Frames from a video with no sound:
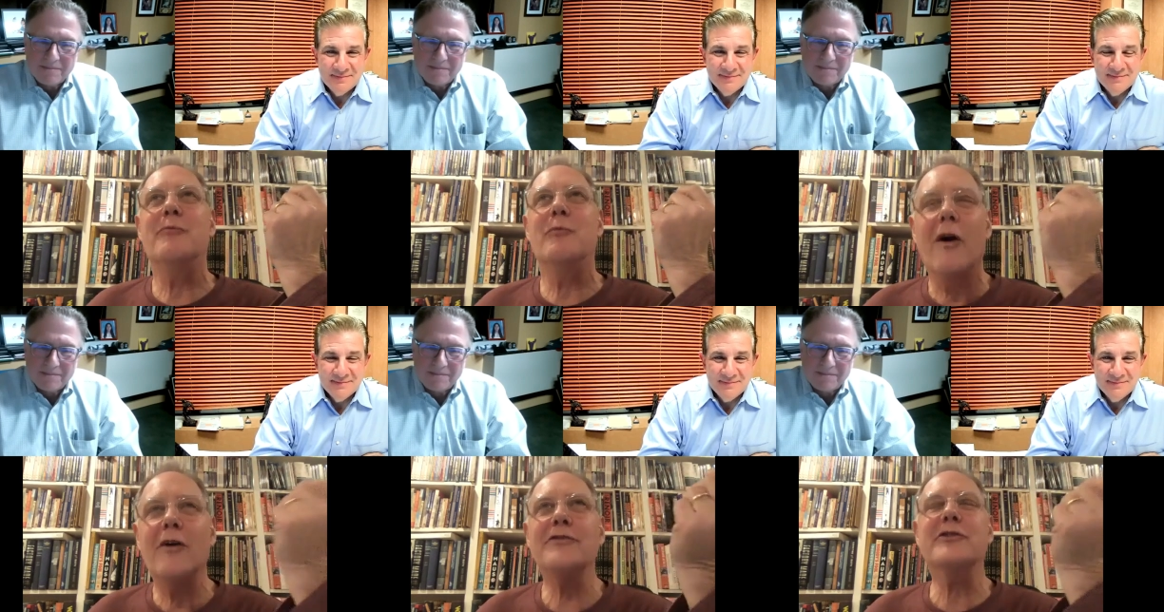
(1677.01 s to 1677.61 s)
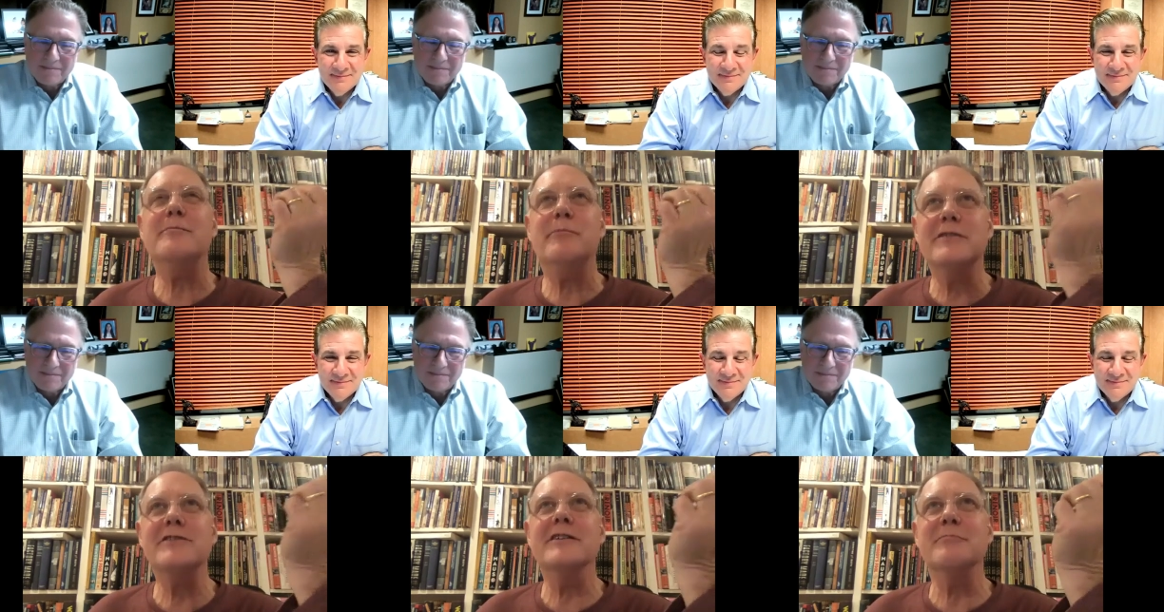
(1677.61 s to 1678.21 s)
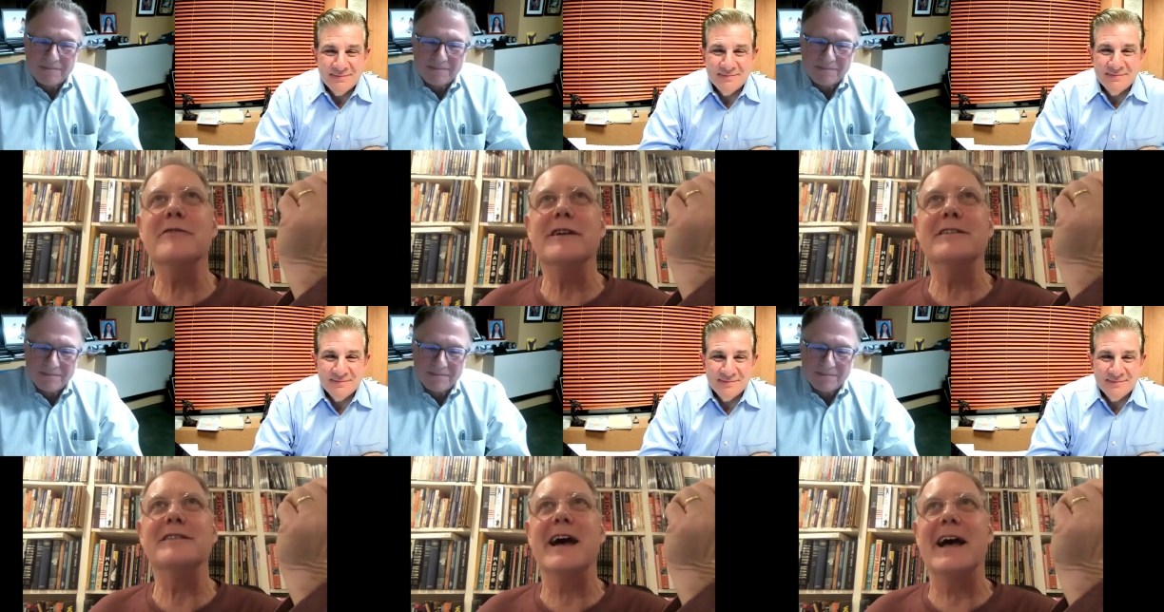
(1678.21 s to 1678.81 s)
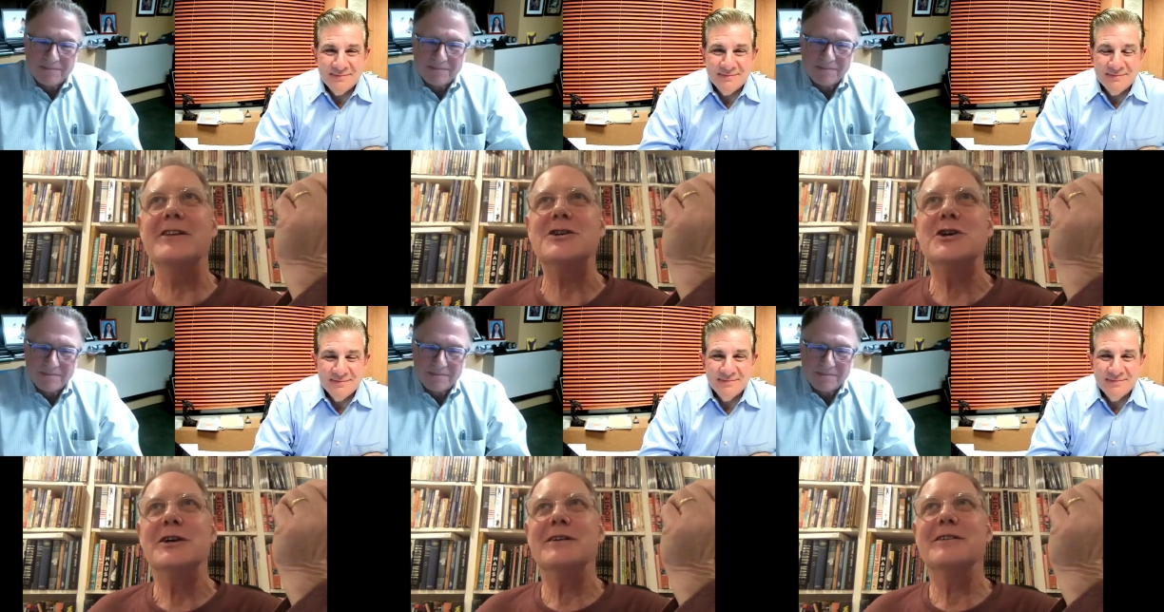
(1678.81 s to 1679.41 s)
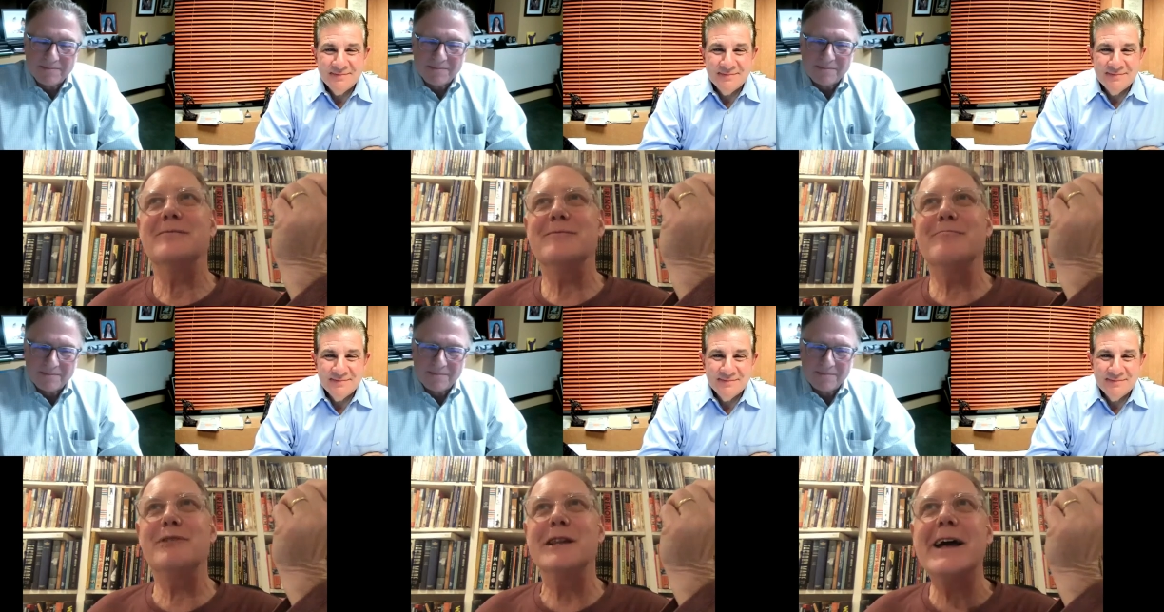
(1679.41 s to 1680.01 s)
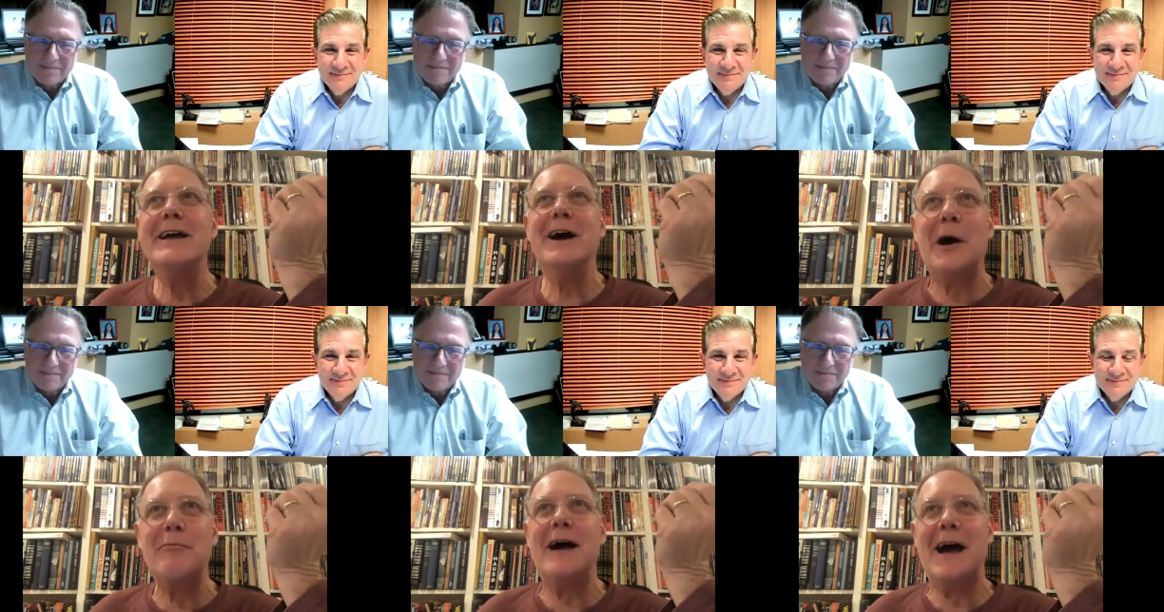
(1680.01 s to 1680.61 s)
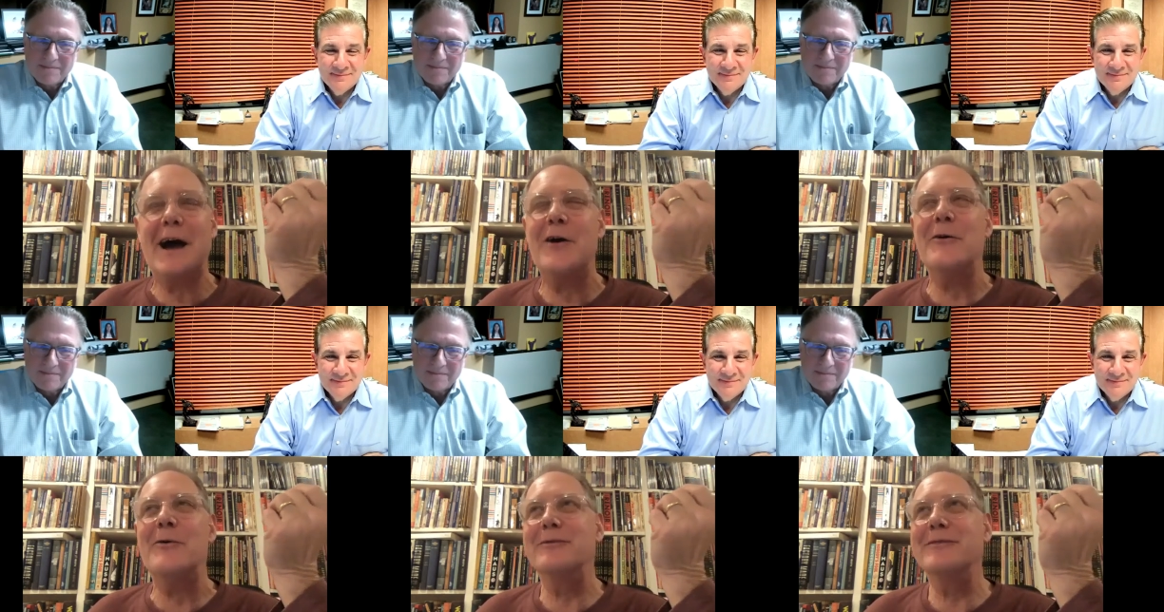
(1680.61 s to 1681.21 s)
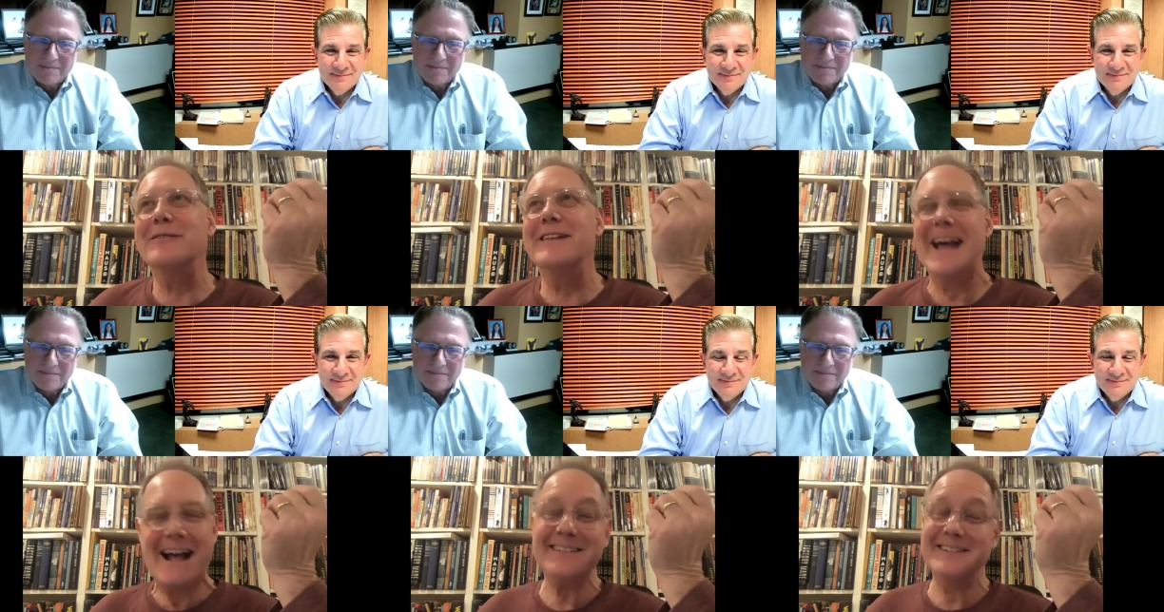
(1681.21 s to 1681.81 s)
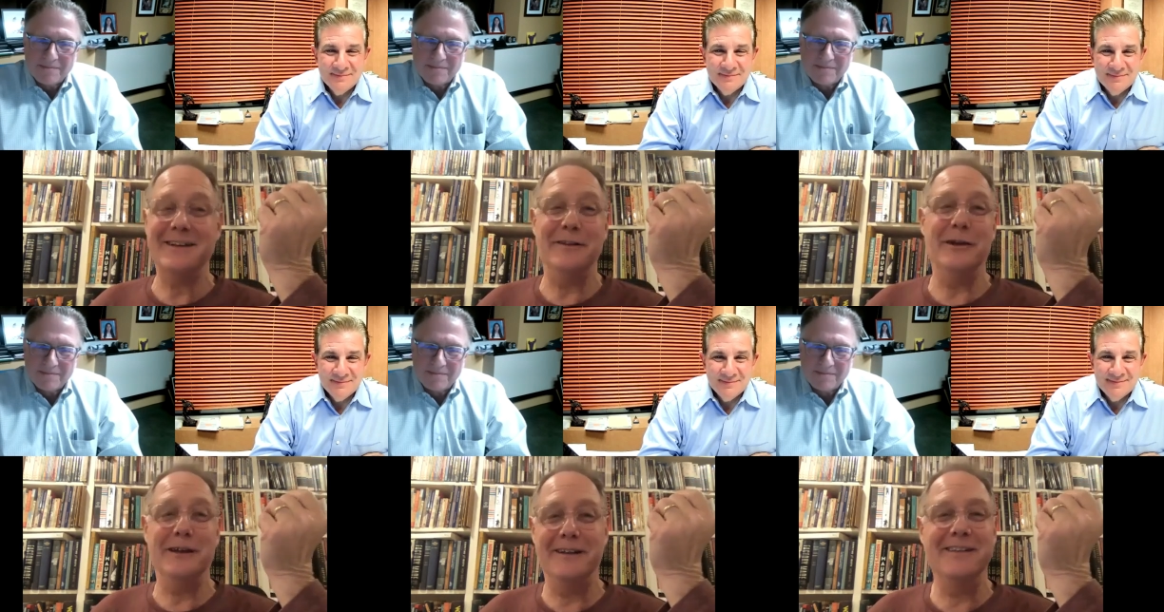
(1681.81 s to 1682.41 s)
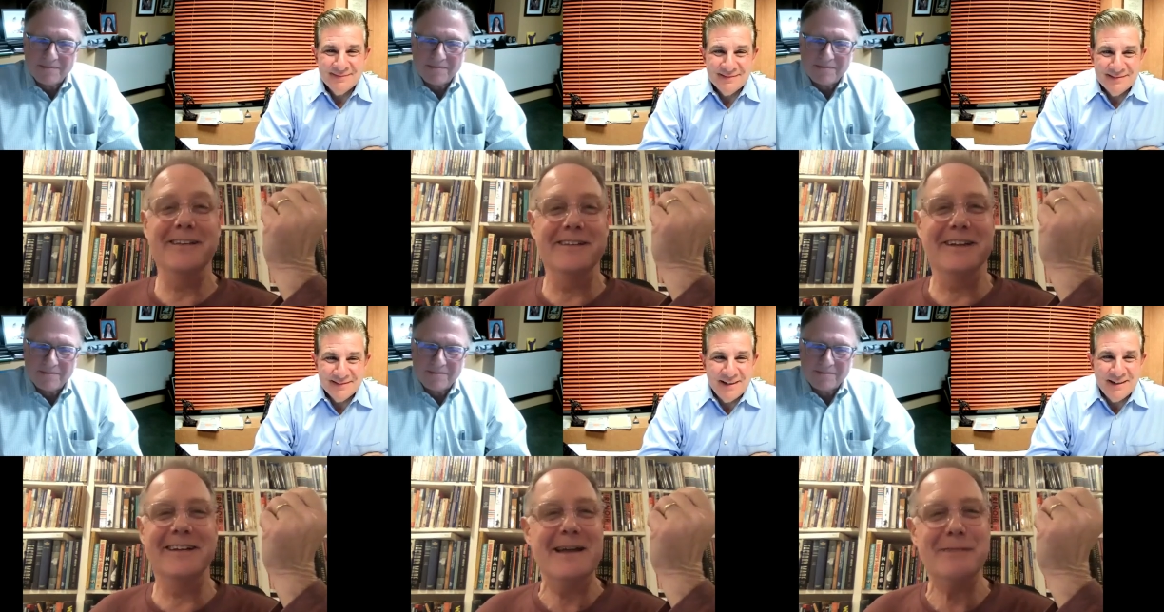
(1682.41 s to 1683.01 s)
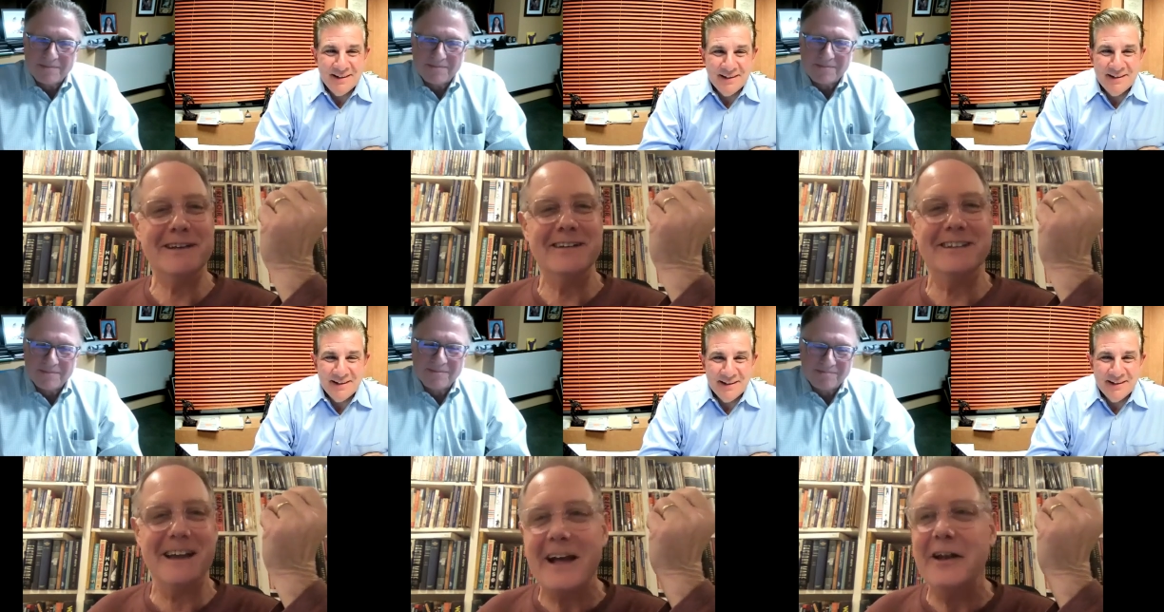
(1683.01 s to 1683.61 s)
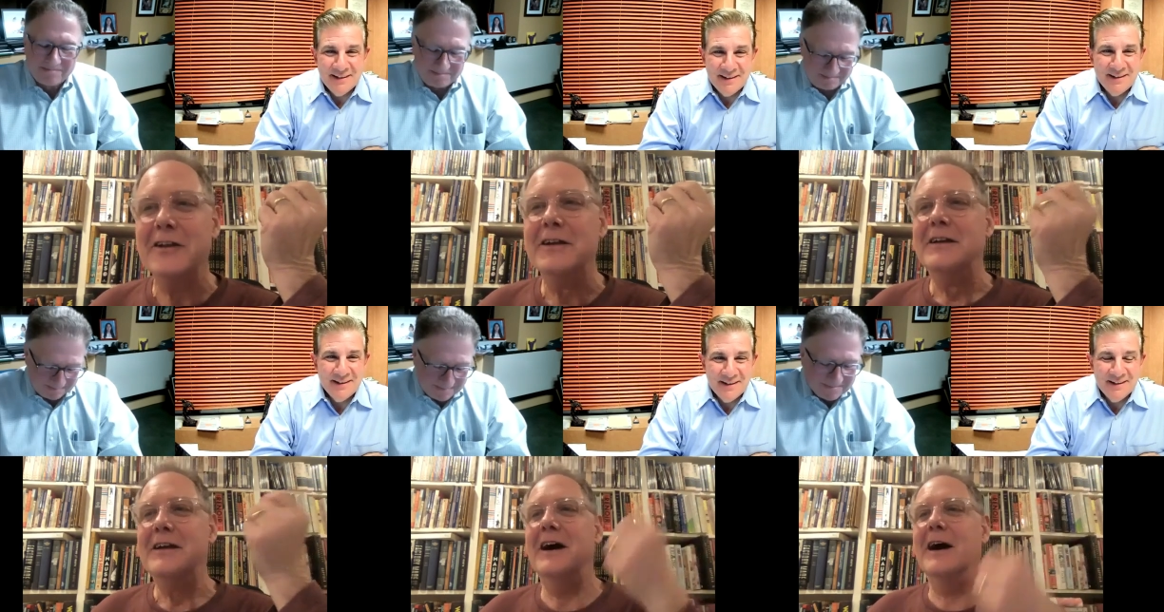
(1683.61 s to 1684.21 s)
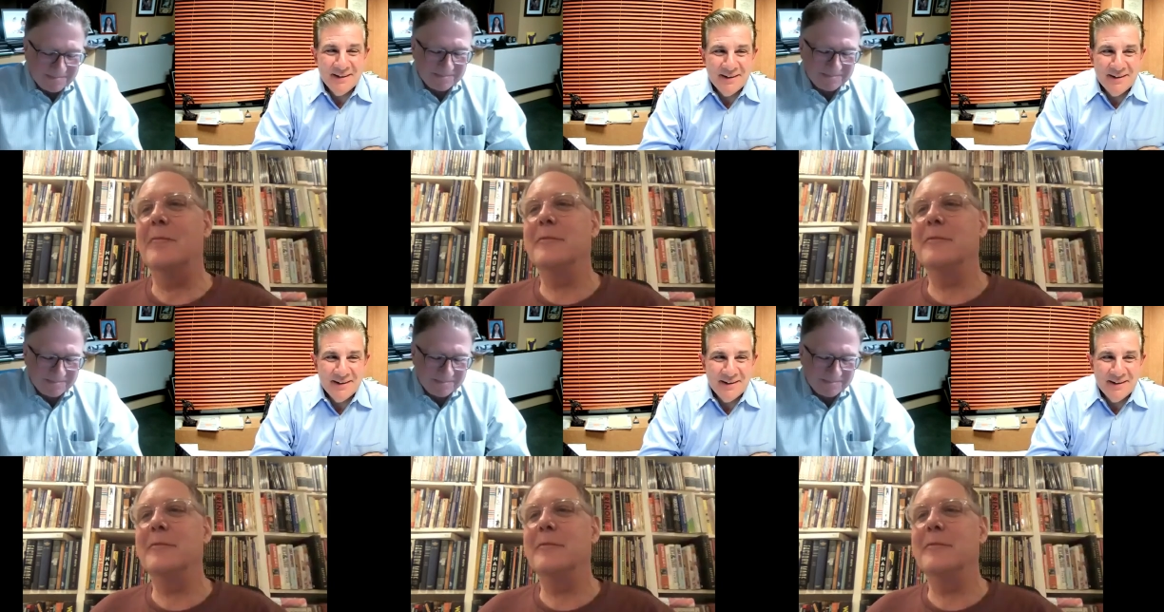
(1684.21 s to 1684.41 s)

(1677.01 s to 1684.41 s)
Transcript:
Speaker 1: Wall Street business movies that play up how nasty the the game can get um,